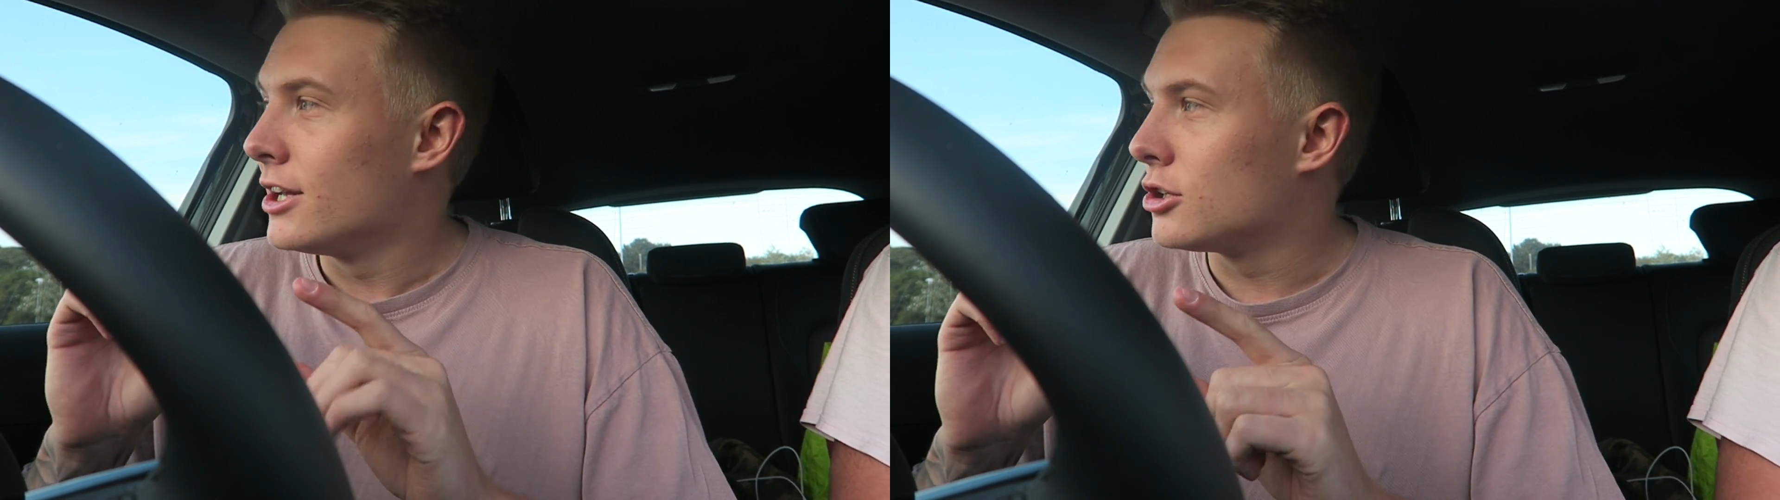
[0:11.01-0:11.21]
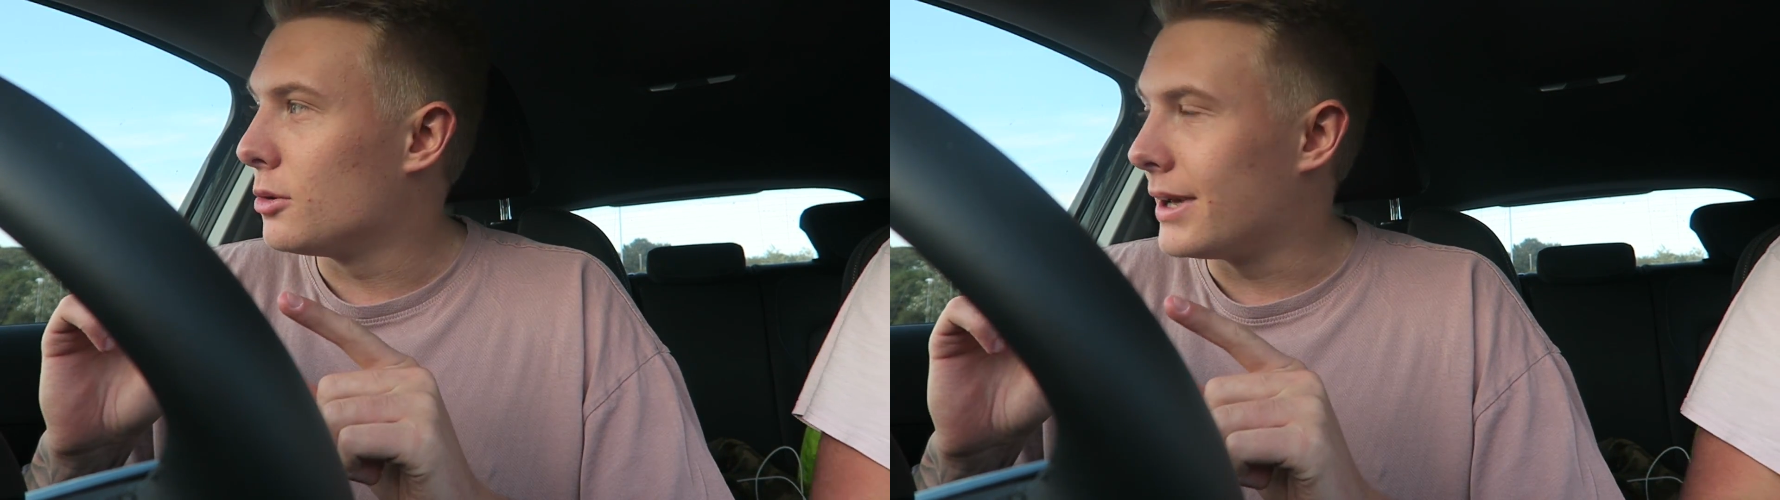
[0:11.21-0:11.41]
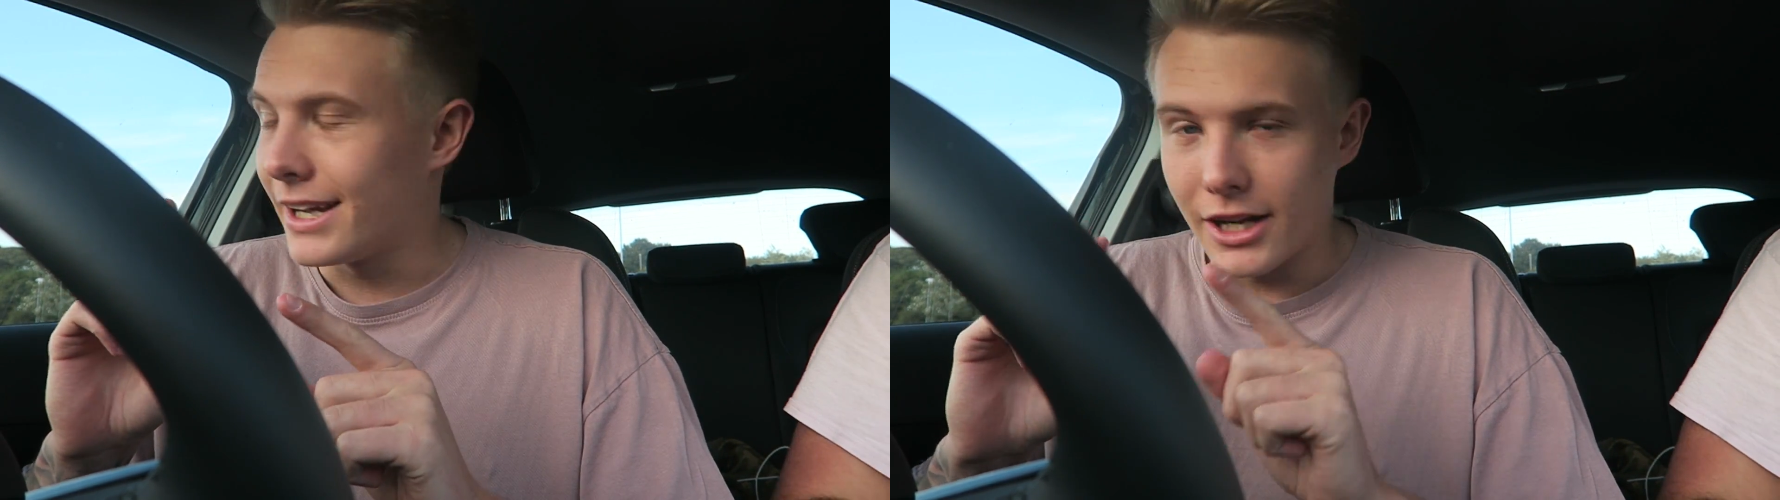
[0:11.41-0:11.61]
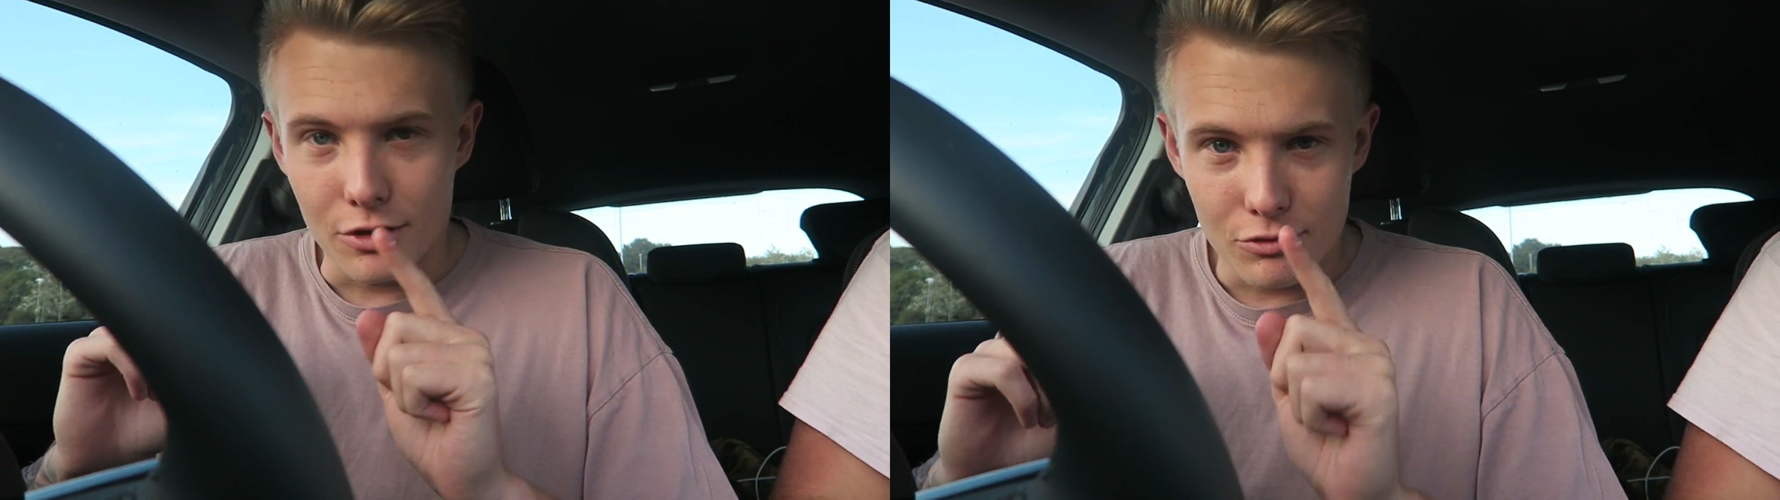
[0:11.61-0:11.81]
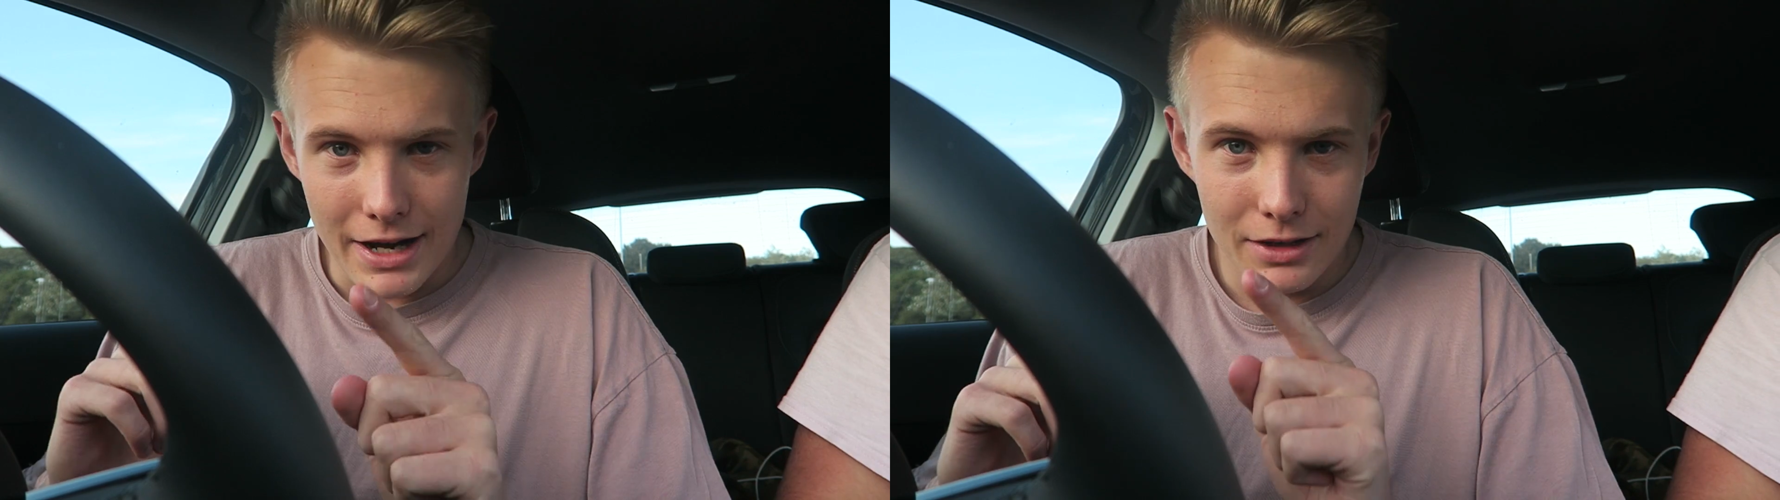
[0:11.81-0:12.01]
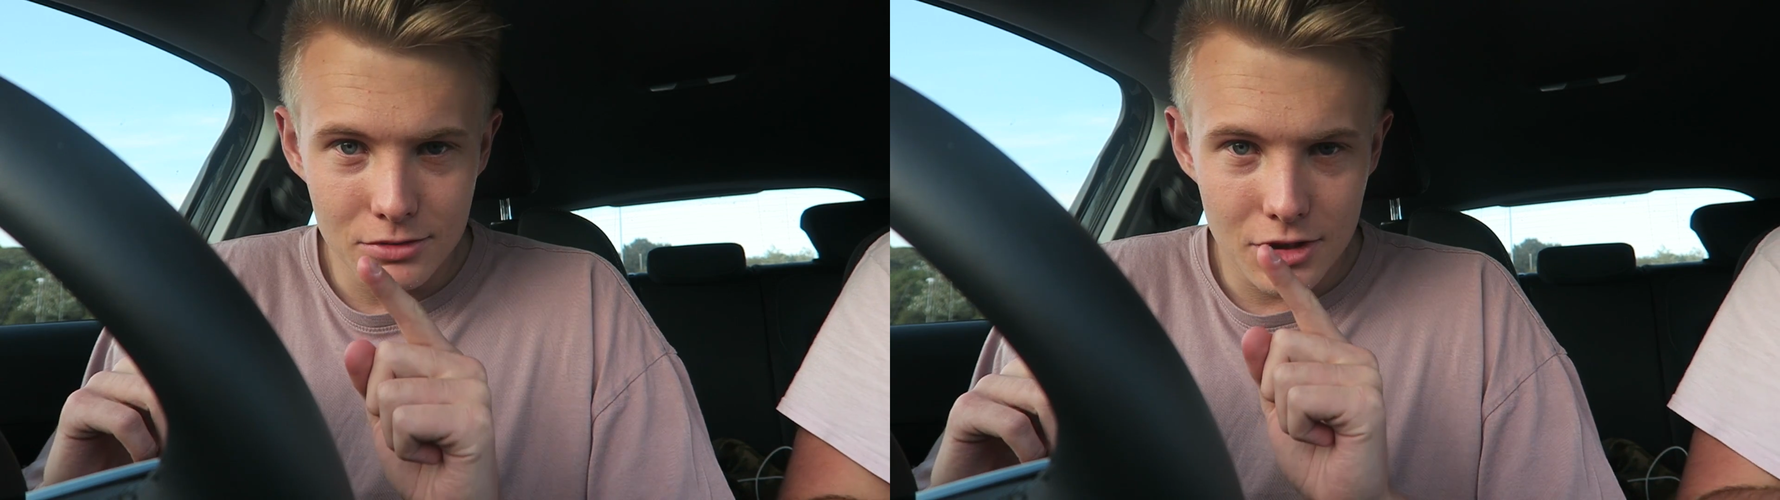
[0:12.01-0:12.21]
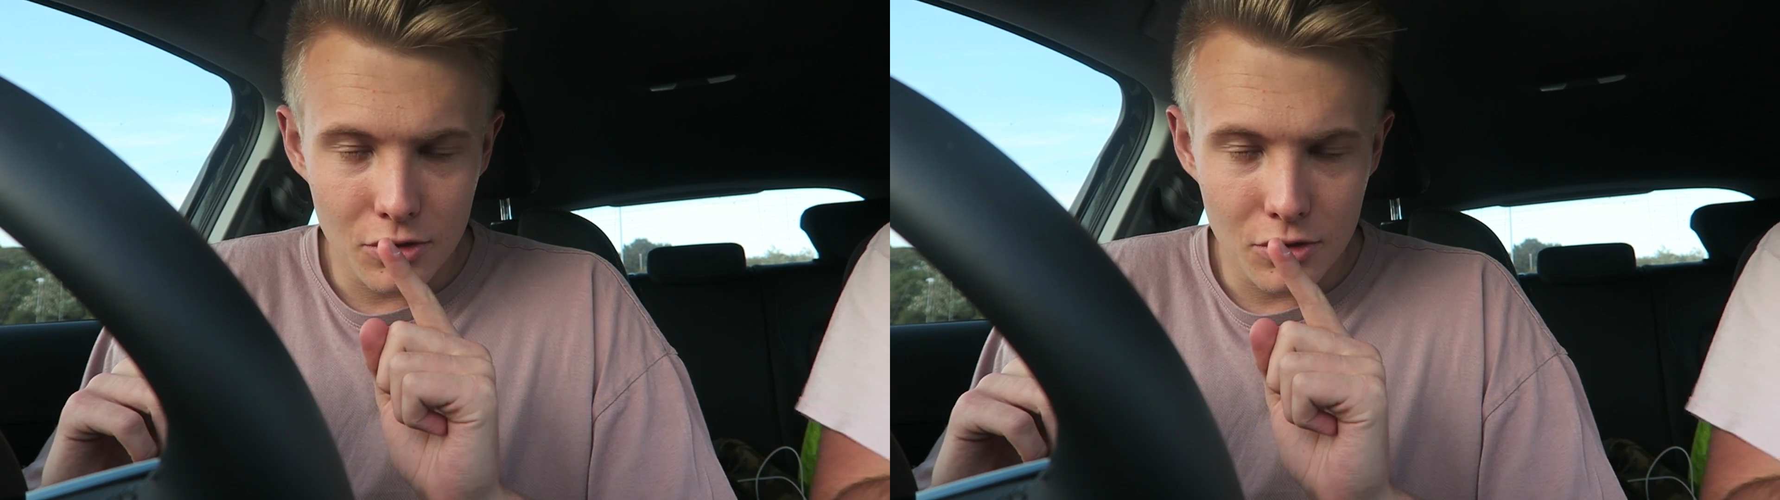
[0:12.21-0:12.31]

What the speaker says: doing an around